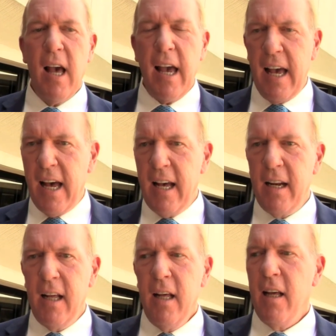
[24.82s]

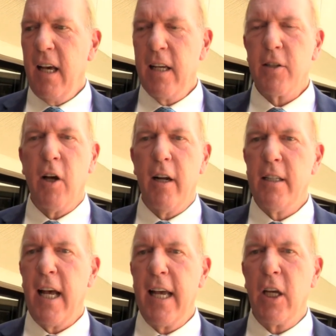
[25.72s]
and it's going
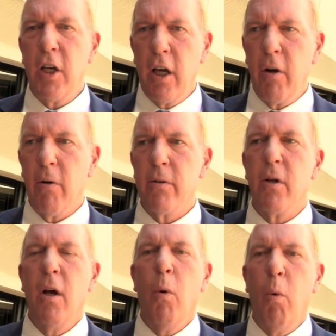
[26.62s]
to take years.
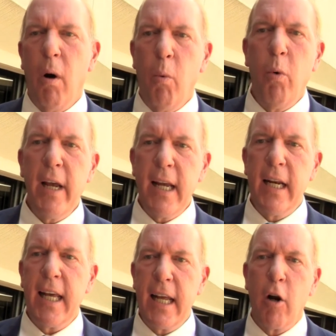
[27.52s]
What we
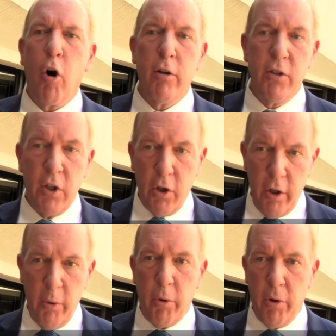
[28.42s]
need are
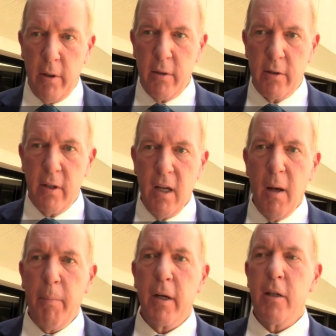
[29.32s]
solutions,
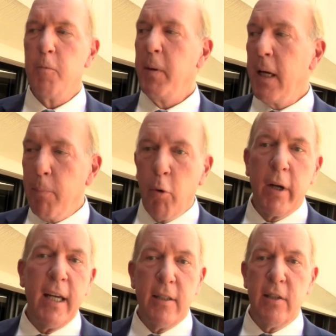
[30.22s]
because people
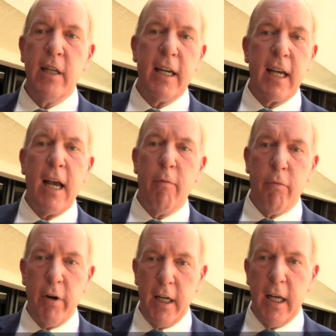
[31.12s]
get sick
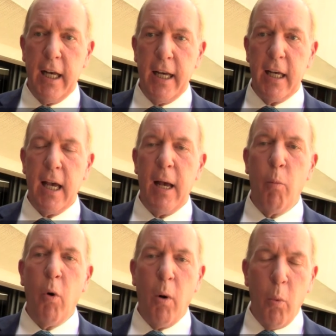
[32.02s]
every day,
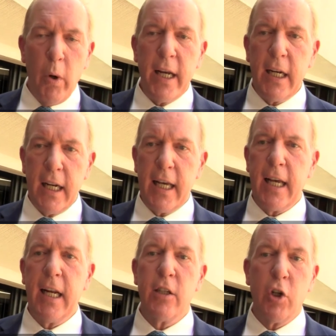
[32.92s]
and what we
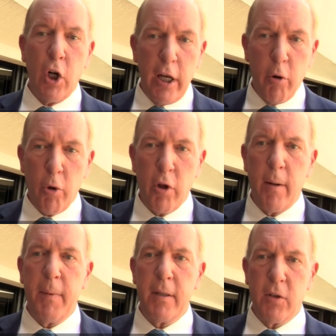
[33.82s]
need is
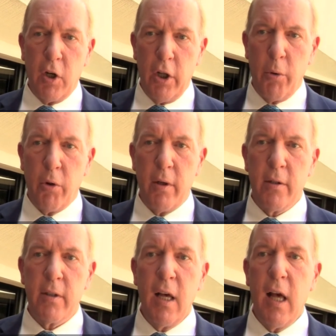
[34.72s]
leadership and
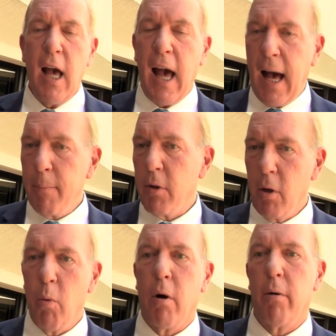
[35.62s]
solutions. I'm going
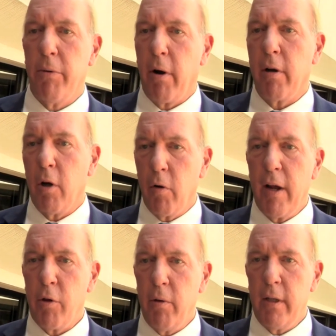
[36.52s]
to work with our
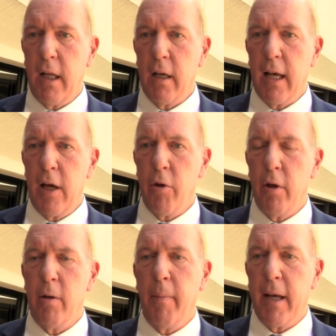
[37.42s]
congressional
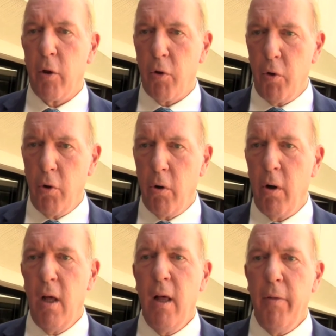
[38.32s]
delegation to make sure
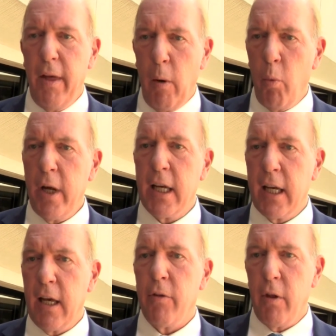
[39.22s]
that we
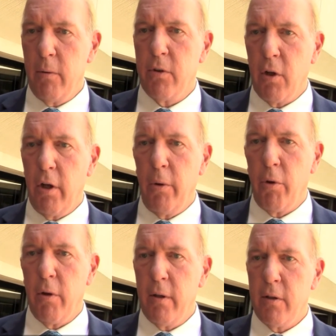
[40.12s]
get those
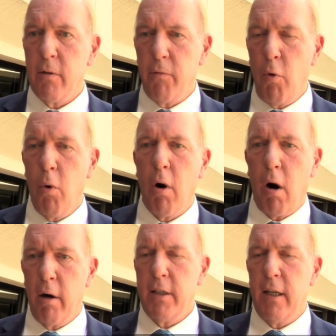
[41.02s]
solutions for
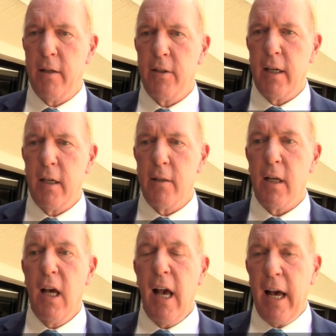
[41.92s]
our Tennesseans.
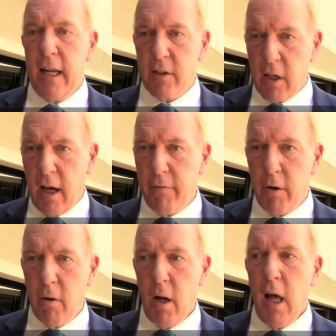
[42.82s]
And as
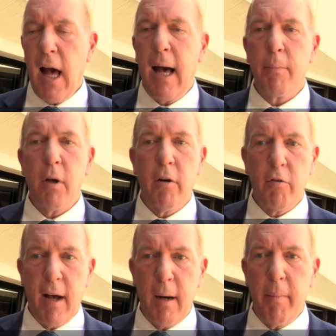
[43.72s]
governor, I'm going to
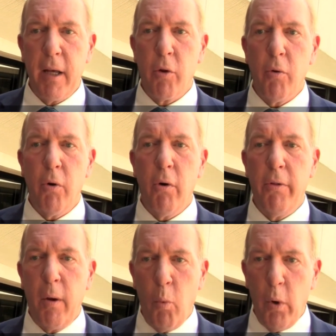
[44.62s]
try to make sure
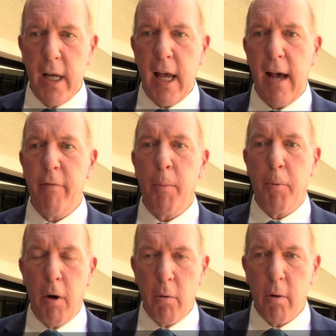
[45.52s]
that we have the
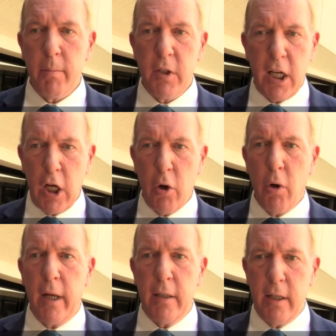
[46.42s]
programs
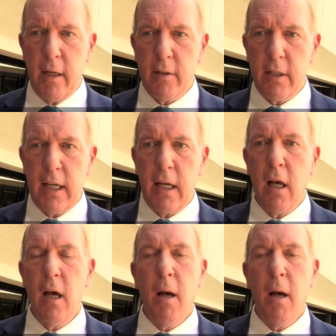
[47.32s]
here in Tennessee,